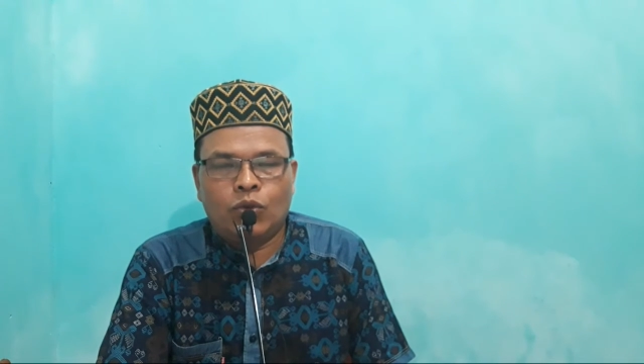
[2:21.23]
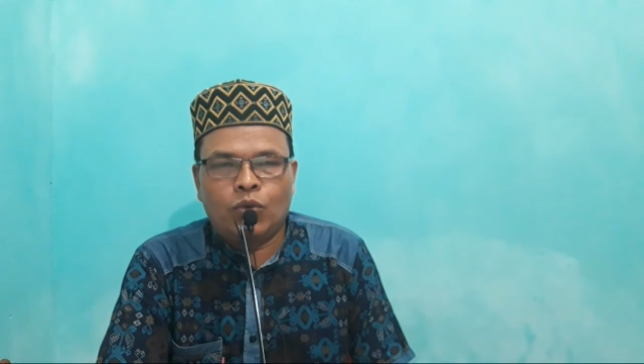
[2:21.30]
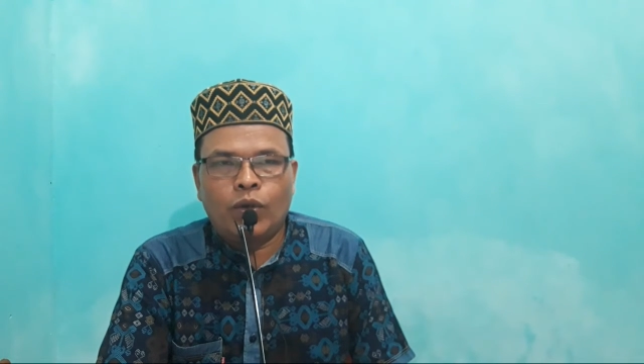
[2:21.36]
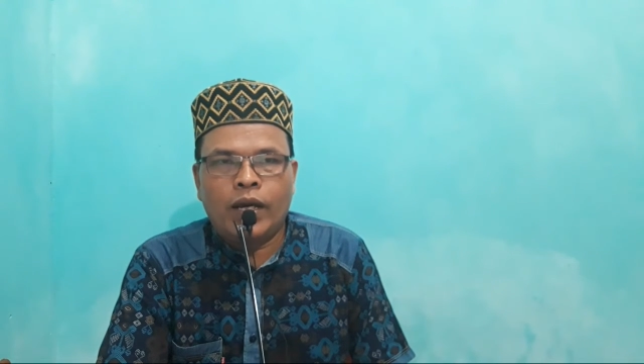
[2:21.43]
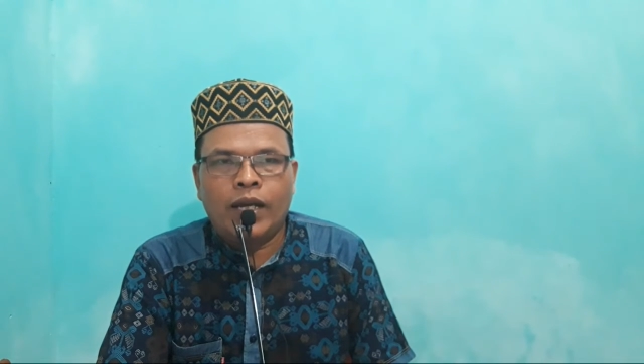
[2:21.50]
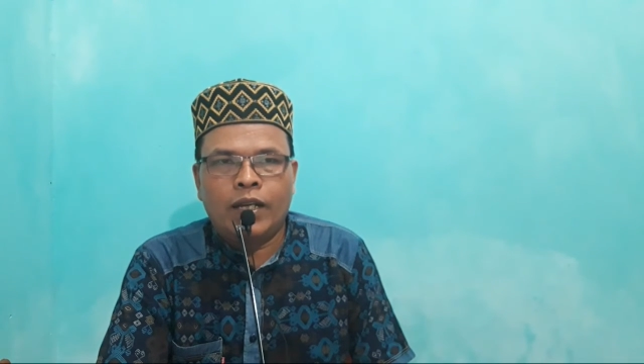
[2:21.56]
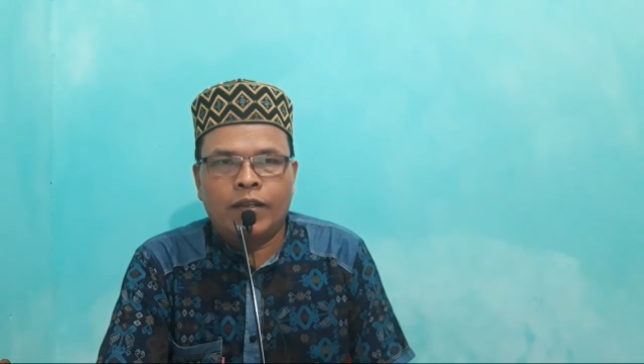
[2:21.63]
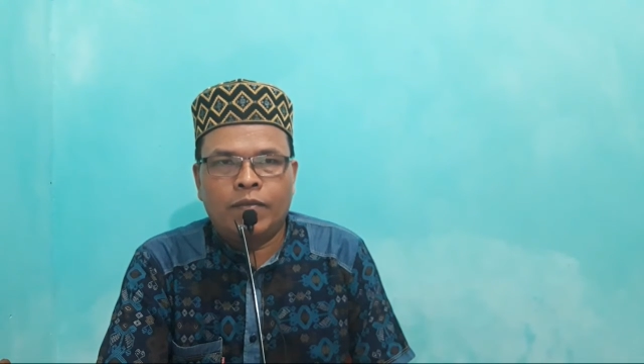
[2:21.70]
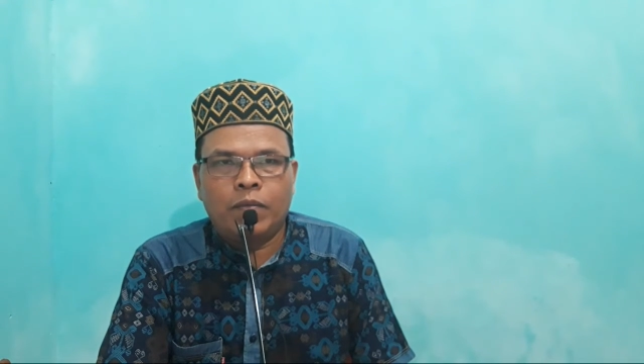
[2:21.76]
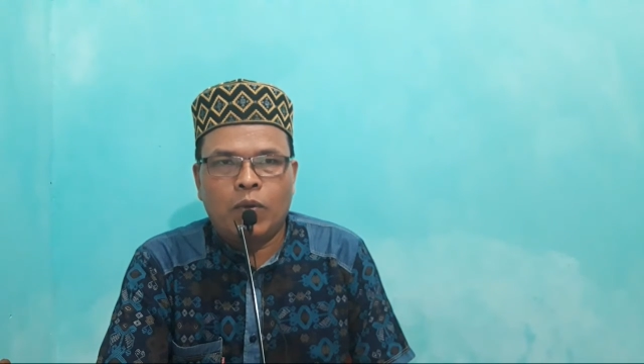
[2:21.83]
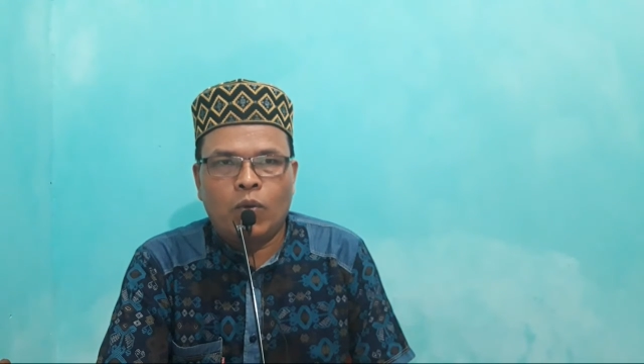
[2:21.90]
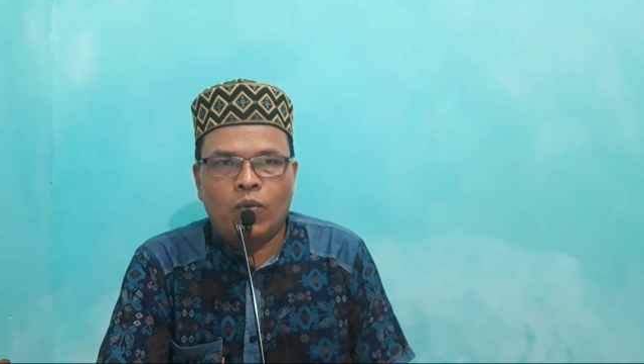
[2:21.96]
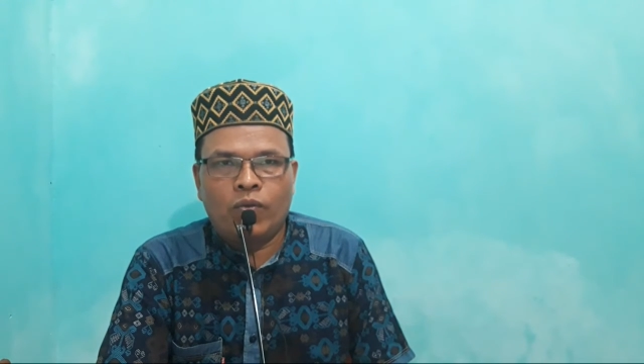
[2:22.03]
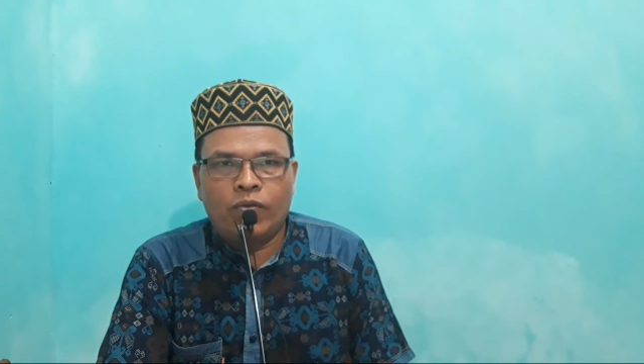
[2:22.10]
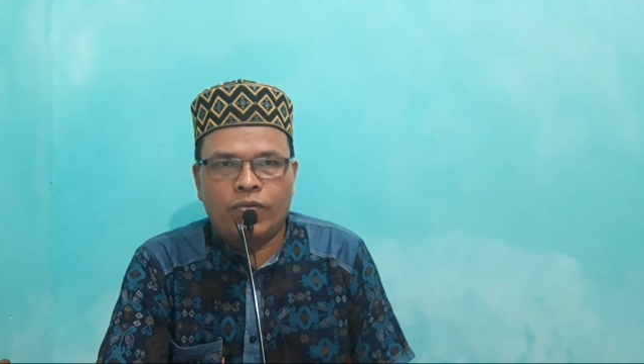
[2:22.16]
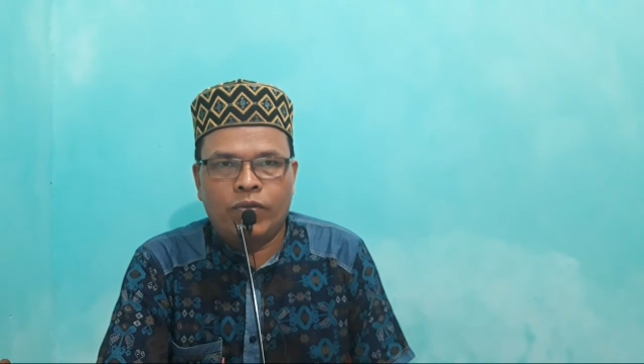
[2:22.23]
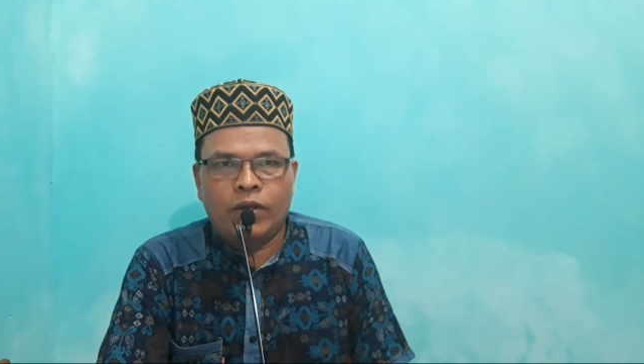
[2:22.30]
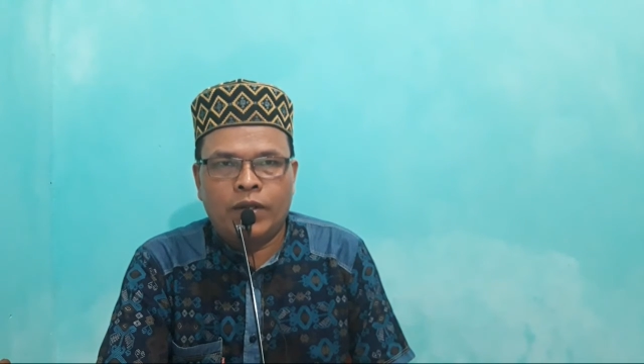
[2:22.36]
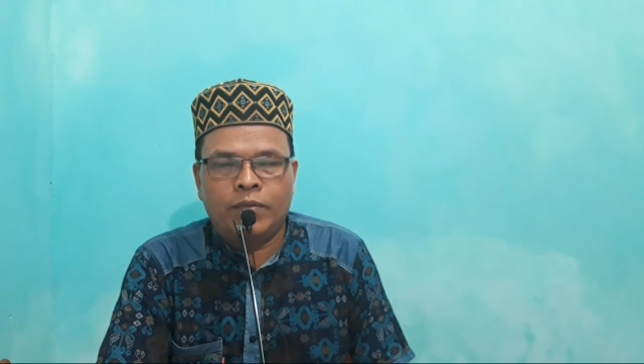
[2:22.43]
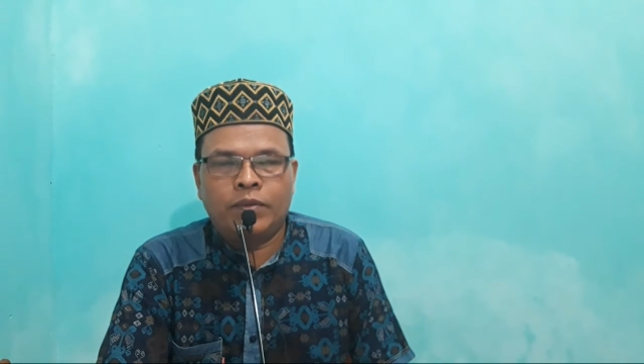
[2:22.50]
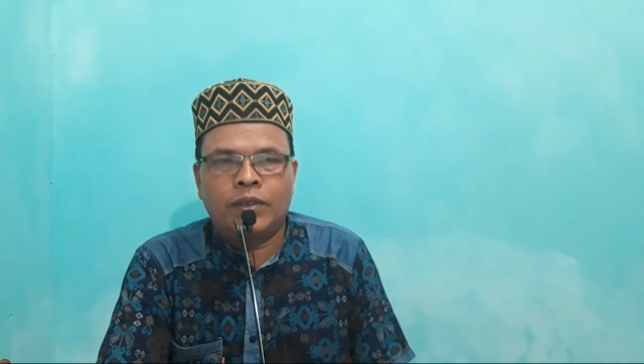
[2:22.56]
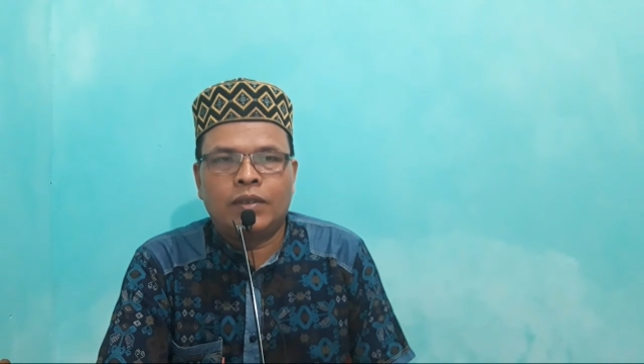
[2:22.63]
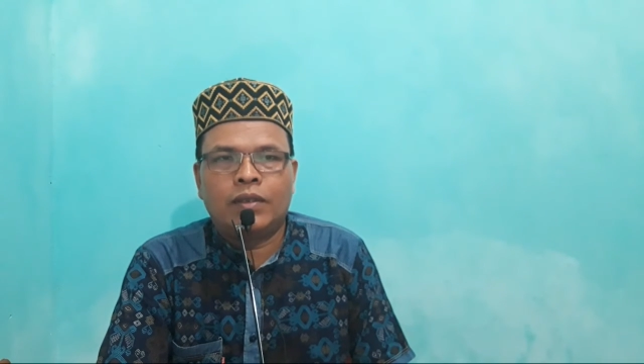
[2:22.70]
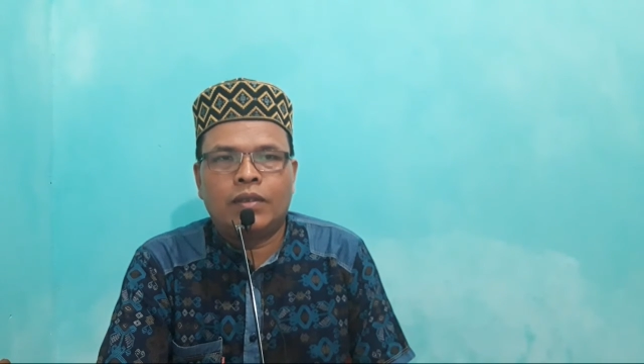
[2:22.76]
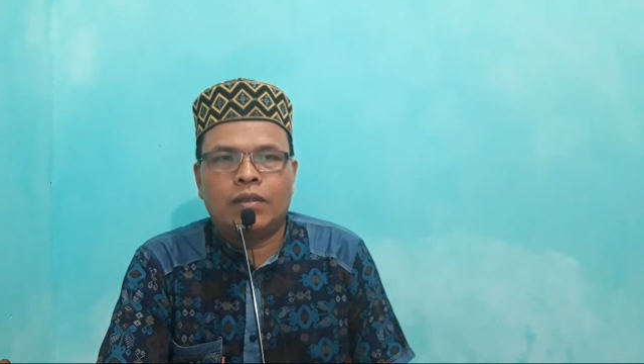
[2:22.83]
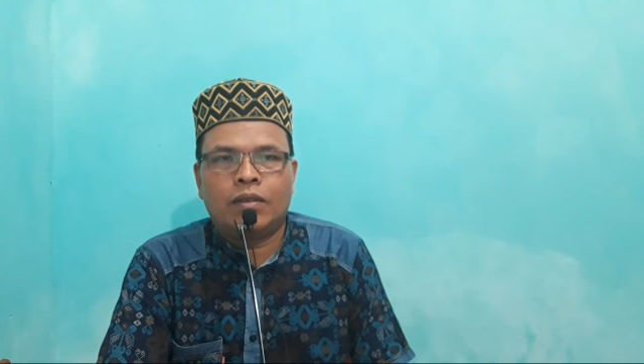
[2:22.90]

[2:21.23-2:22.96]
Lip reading: 12 verbs